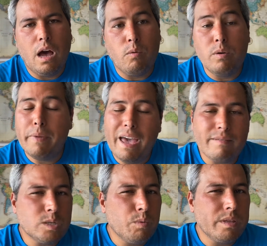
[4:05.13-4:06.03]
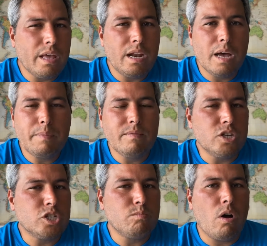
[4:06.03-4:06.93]
Uh, we may have to split that up even
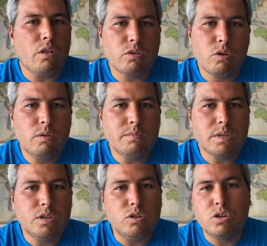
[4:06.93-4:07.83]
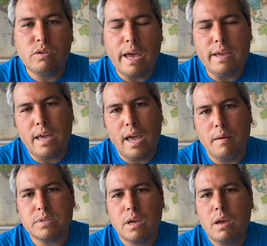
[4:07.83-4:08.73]
to smaller groups and do two day
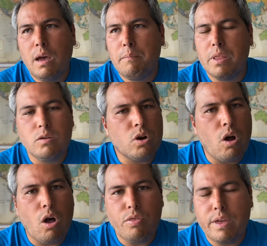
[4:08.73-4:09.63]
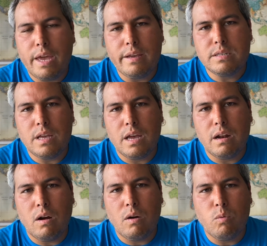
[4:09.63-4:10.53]
camps. But those are all things
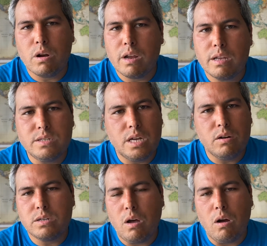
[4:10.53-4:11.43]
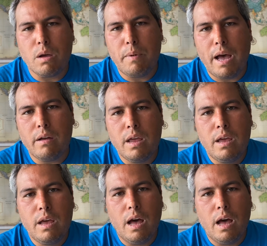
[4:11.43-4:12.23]
that uh, we're going to consider and talk about.